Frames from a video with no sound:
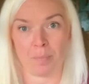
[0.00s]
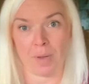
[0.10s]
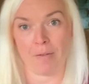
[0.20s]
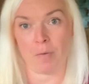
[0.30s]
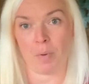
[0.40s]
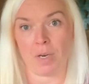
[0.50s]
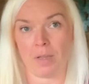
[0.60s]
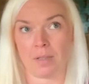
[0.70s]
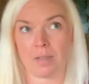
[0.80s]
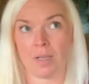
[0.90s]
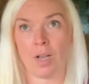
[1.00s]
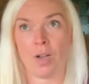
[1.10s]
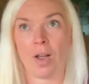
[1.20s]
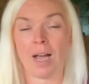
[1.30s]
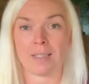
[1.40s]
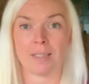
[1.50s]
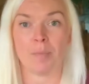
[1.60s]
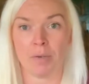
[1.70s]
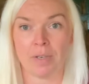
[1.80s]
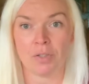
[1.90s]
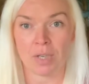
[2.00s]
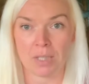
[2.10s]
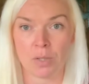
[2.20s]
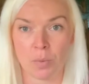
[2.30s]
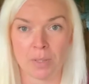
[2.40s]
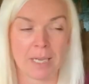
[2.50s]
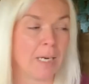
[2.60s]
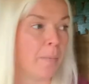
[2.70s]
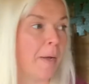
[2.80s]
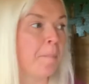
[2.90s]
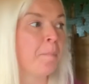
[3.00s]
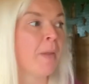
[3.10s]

everybody that's has similar interests to us anyway.